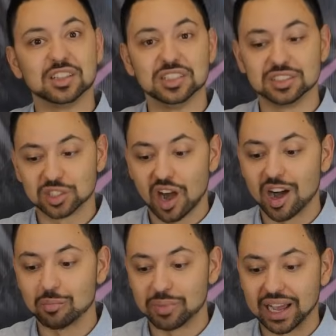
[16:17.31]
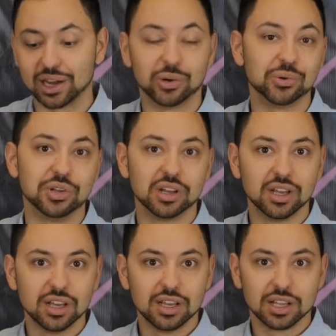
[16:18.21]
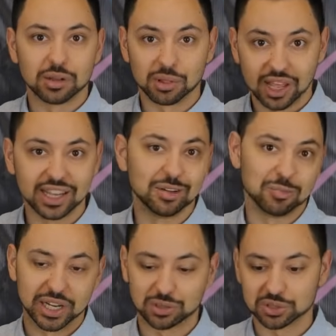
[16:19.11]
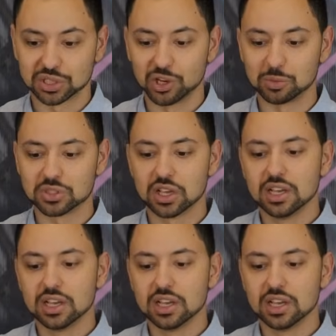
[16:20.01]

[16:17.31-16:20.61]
these compound light microscopes.